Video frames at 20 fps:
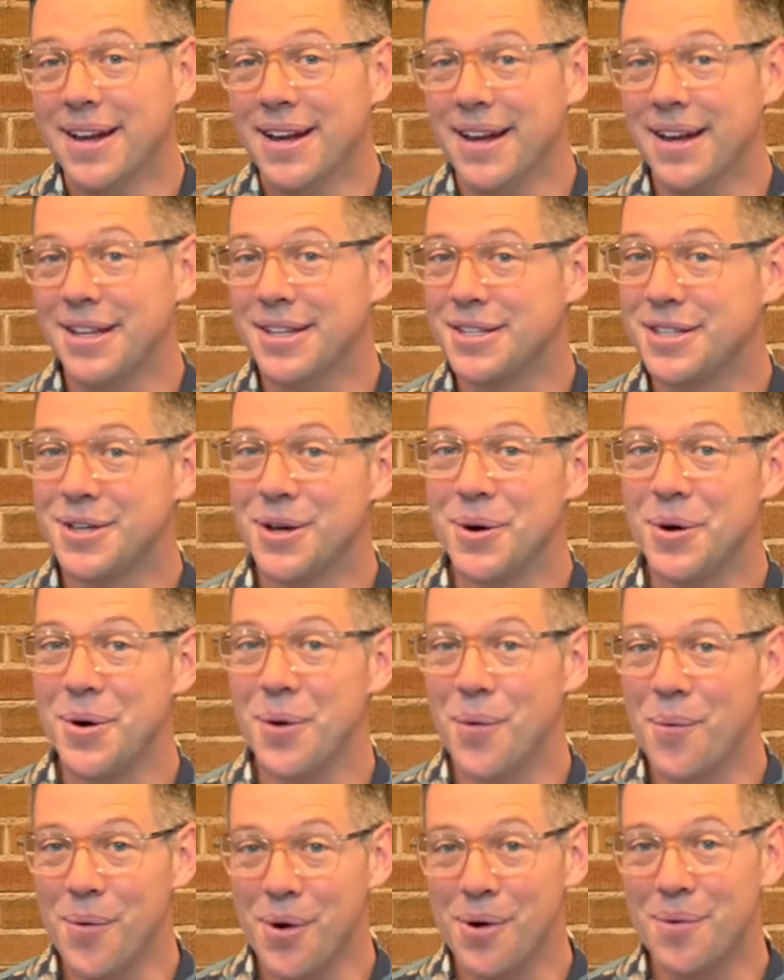And
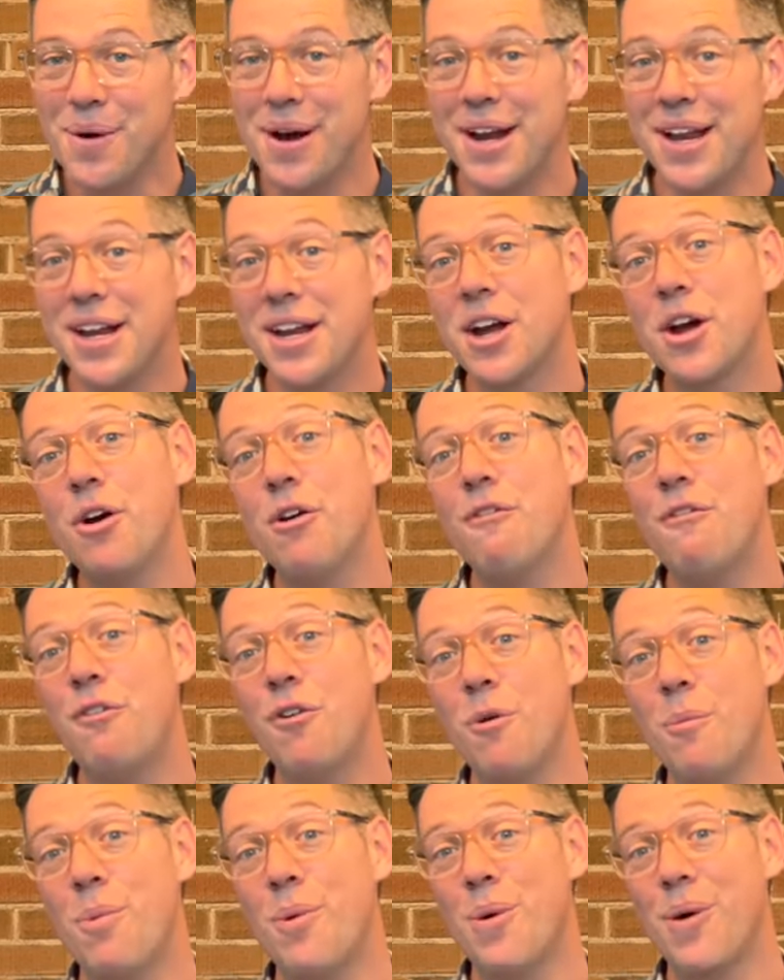so we're ready to go
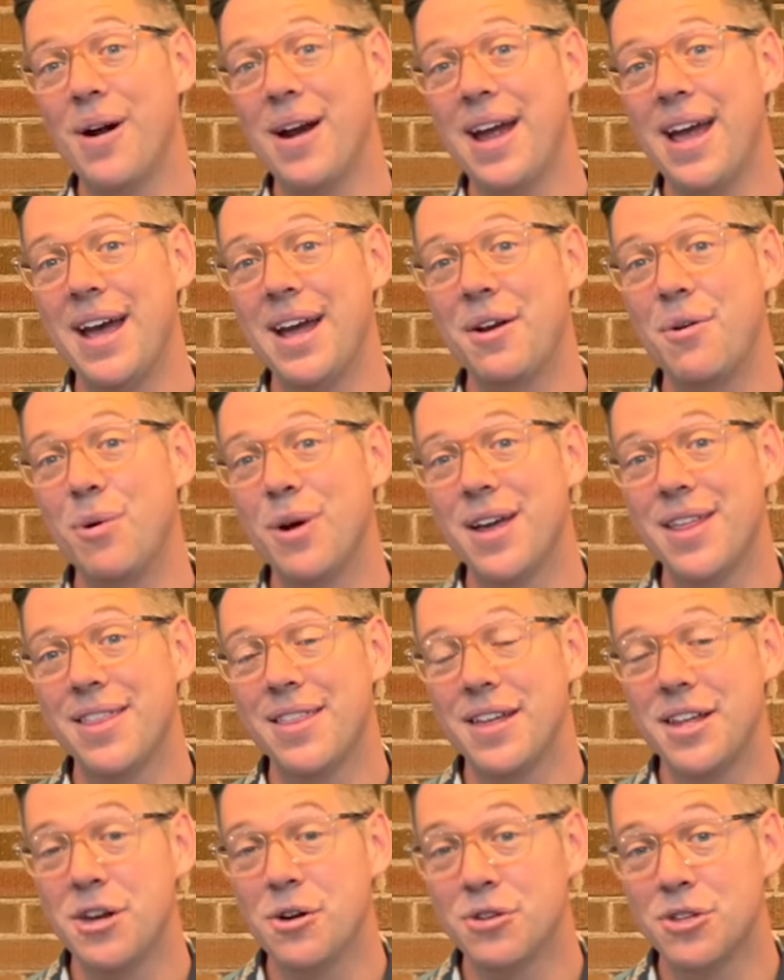full bore ahead with,
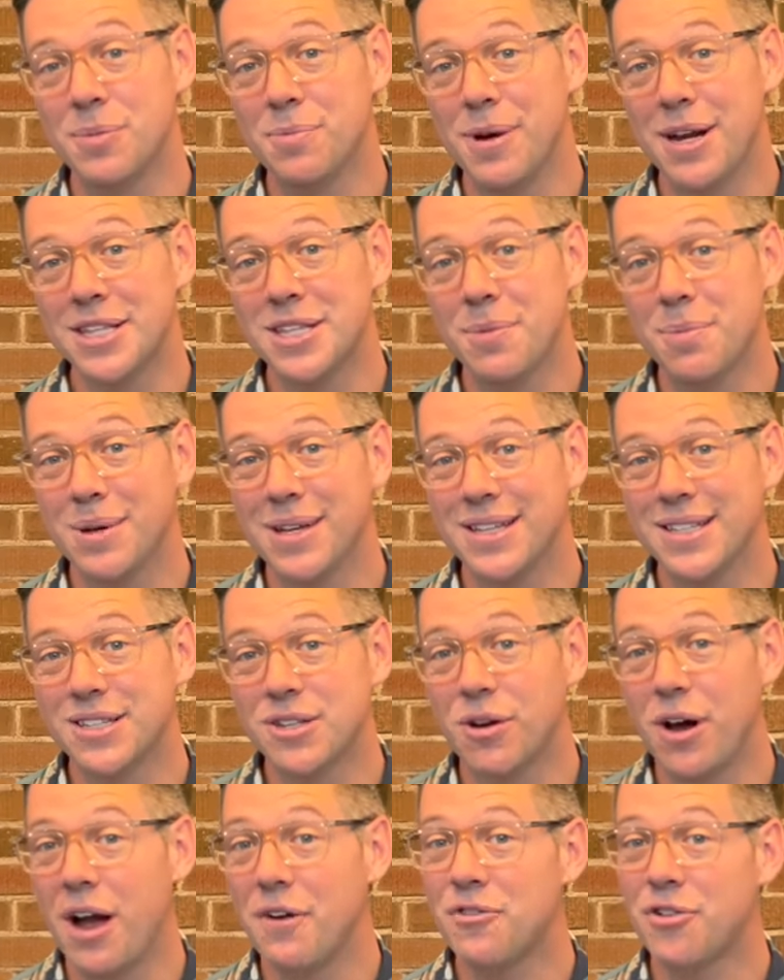you know, some recipes.
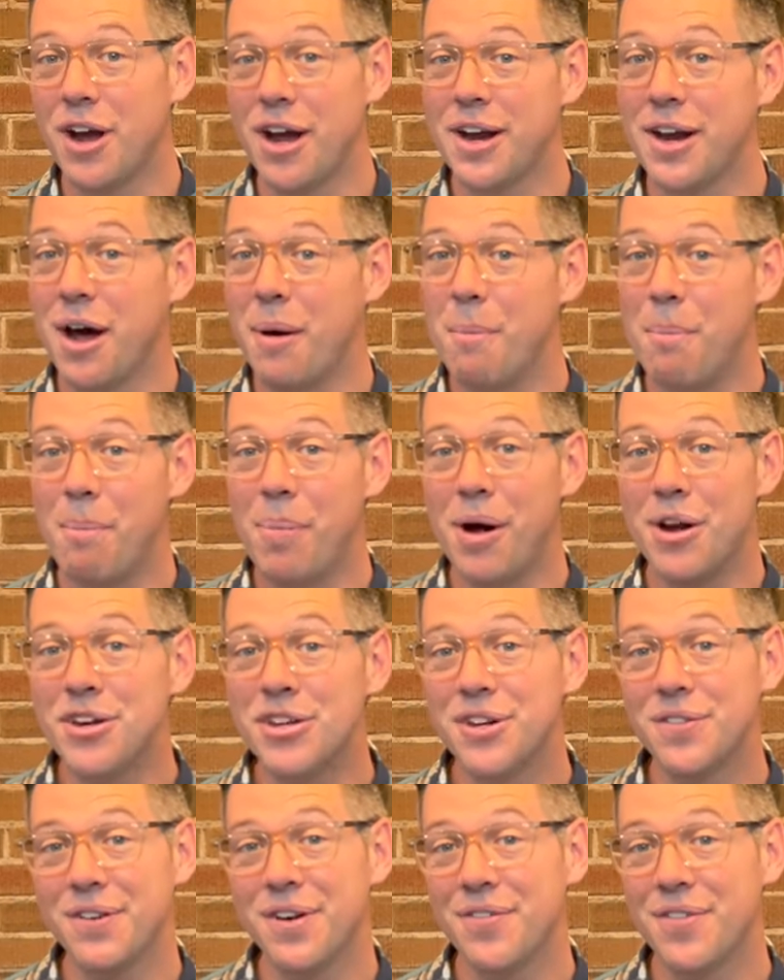So I've tried a
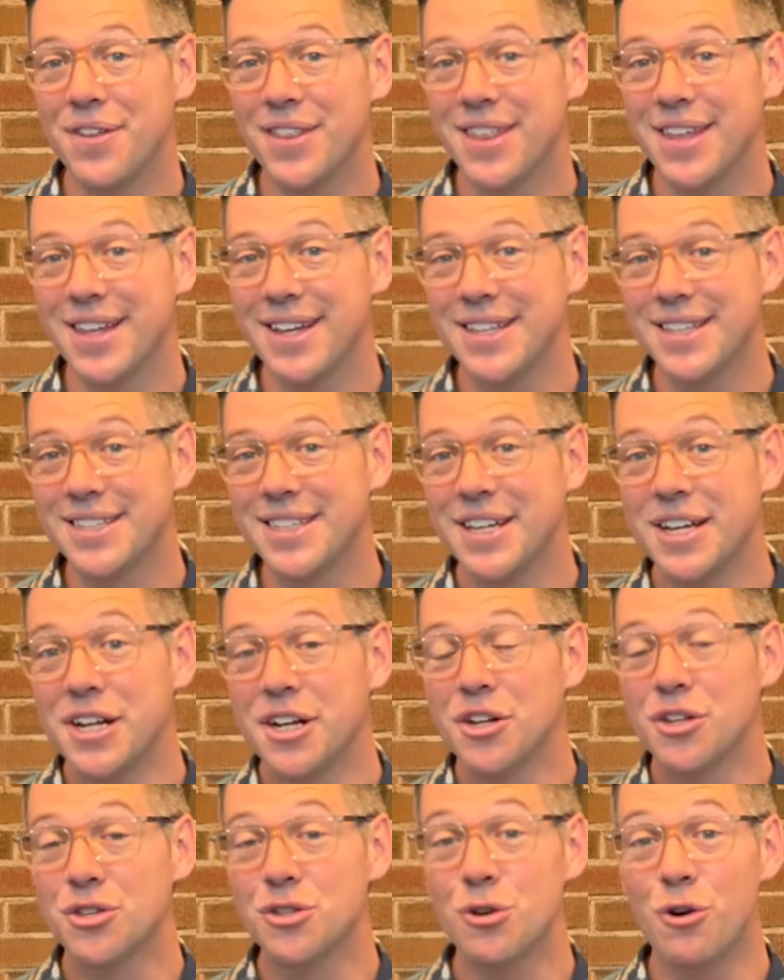bunch of different things
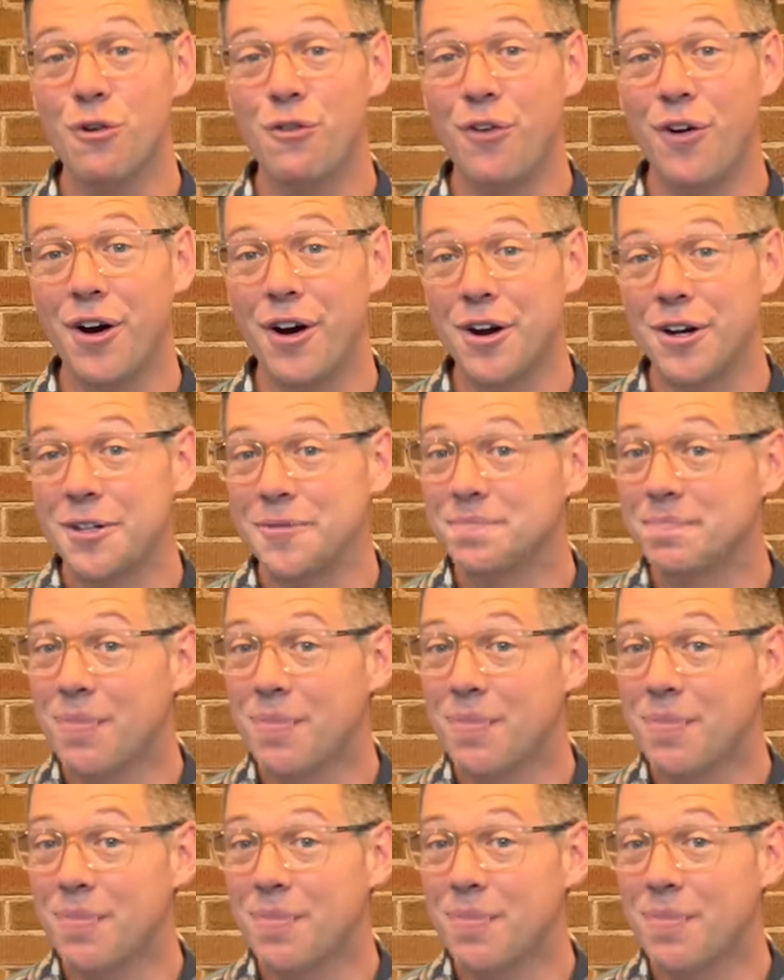so far.